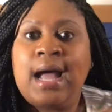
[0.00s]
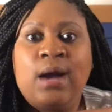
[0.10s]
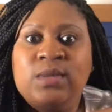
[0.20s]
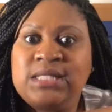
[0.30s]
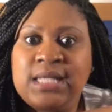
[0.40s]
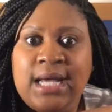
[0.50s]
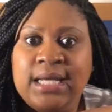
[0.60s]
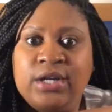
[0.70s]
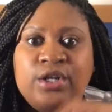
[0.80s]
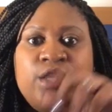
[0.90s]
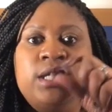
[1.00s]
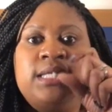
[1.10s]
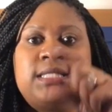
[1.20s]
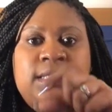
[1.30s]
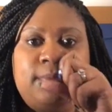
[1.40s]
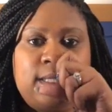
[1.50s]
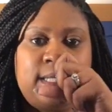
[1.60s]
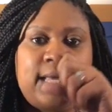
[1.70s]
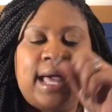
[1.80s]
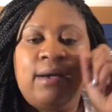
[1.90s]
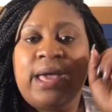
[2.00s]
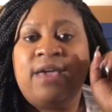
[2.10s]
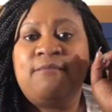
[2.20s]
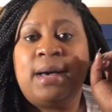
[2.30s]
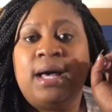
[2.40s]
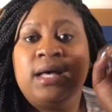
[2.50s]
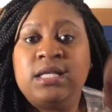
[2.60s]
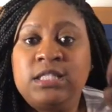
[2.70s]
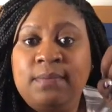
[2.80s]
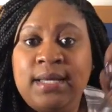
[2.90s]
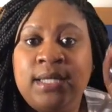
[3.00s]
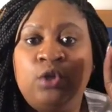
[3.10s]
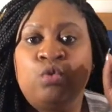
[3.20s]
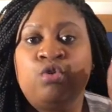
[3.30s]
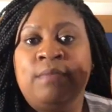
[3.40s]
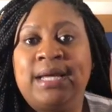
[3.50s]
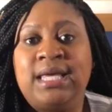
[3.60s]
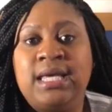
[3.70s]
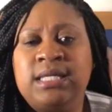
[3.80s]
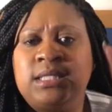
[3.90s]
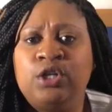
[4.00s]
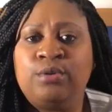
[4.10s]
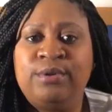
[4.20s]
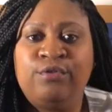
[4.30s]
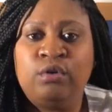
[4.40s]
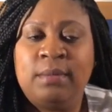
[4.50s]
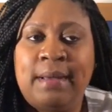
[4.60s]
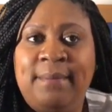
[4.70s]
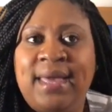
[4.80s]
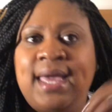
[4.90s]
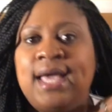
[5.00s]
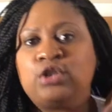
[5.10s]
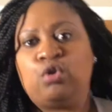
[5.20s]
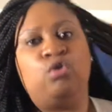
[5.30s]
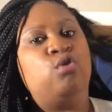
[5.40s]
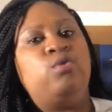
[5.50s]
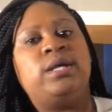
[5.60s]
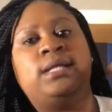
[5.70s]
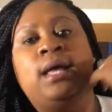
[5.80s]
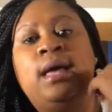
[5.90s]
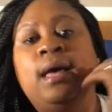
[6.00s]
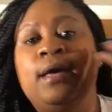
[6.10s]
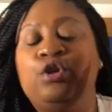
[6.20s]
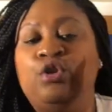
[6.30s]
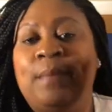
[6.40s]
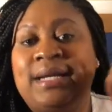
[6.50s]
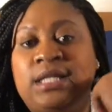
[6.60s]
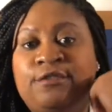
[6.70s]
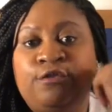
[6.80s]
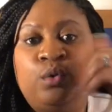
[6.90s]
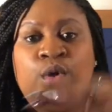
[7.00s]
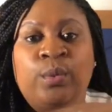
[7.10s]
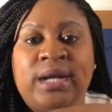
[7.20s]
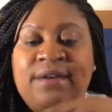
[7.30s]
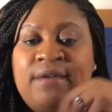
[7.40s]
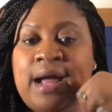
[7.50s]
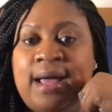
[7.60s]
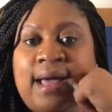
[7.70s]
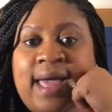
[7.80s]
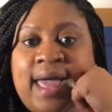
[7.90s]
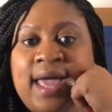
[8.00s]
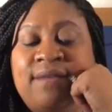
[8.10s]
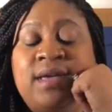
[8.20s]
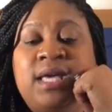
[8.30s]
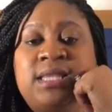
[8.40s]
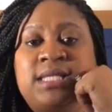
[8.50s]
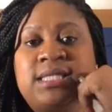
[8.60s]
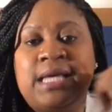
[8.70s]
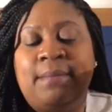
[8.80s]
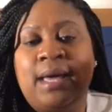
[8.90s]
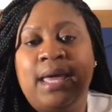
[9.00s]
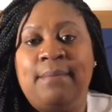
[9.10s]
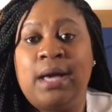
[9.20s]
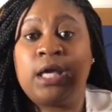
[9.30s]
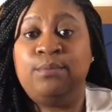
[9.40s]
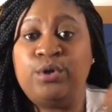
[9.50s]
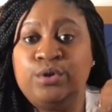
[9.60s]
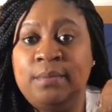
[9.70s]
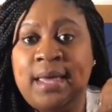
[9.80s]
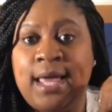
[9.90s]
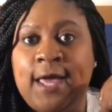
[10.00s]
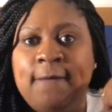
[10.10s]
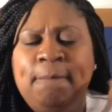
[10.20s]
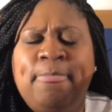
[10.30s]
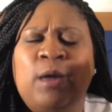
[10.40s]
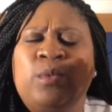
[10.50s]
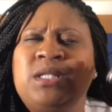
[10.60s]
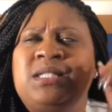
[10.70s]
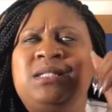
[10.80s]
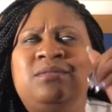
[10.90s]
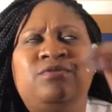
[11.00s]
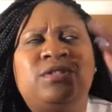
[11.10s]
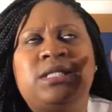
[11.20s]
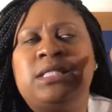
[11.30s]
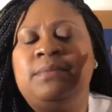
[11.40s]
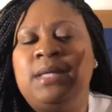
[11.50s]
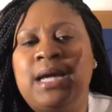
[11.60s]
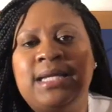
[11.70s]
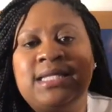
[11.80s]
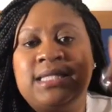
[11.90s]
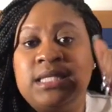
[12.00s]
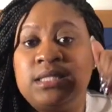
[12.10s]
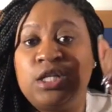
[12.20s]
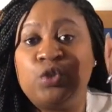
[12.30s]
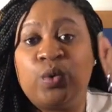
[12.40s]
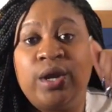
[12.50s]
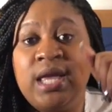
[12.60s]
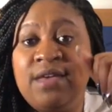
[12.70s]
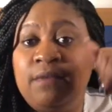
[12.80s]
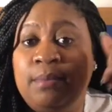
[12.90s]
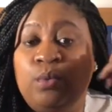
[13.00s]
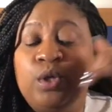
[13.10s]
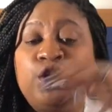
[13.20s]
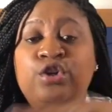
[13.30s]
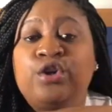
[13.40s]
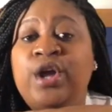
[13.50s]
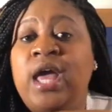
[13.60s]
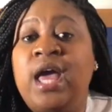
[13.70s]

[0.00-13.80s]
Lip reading: I was tired. Typically, I'll have my husband or my kids, they'll be rolling my bags or holding, my duffel or whatever I have. This time I had my computer bag, which, to be honest, these things weren't heavy. But when you're